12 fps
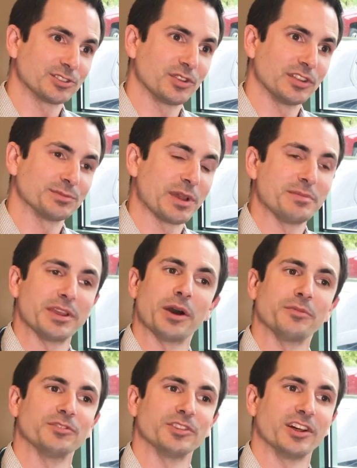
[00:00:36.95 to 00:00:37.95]
so these might be
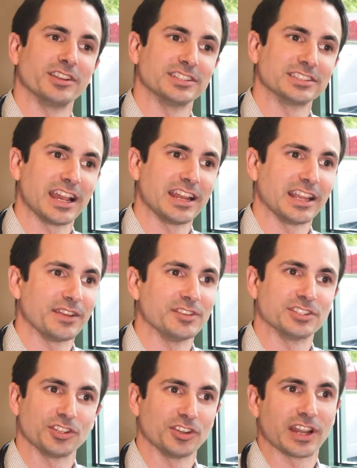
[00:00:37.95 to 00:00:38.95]
helpful on deciding if
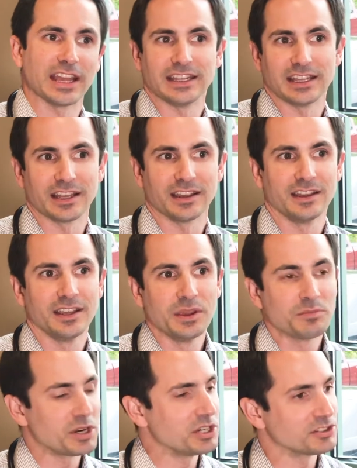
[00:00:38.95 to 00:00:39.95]
it's a good idea to
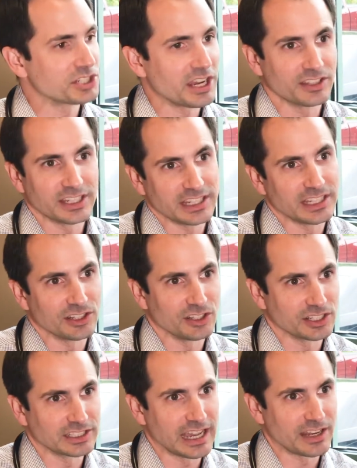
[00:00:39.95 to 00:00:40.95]
bring your child in to get
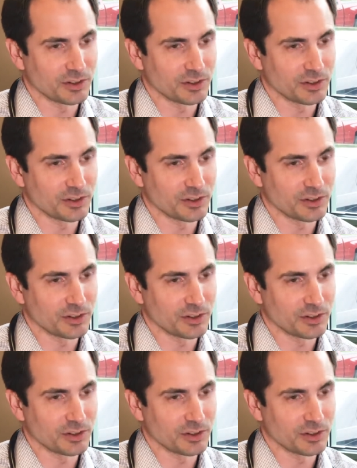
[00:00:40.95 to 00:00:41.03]
looked at.